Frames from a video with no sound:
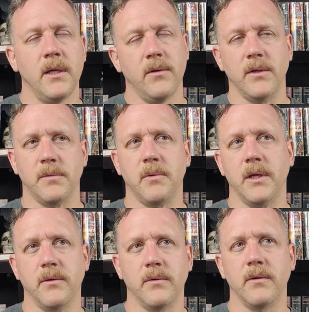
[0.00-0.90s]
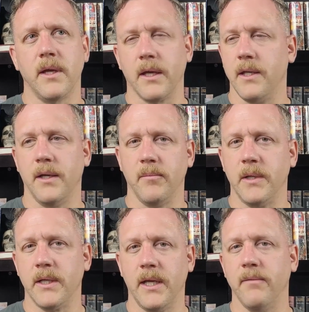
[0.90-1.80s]
which is pretty cool, like another
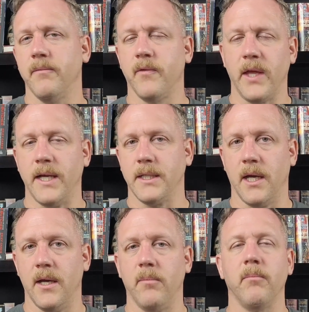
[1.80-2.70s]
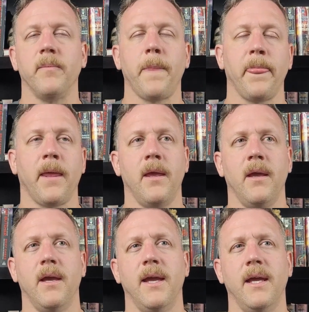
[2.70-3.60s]
big name for that time.
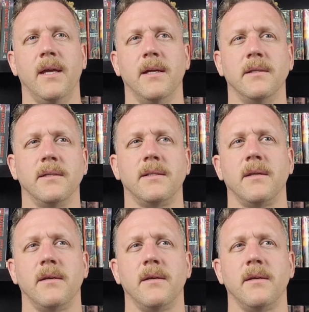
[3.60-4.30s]
And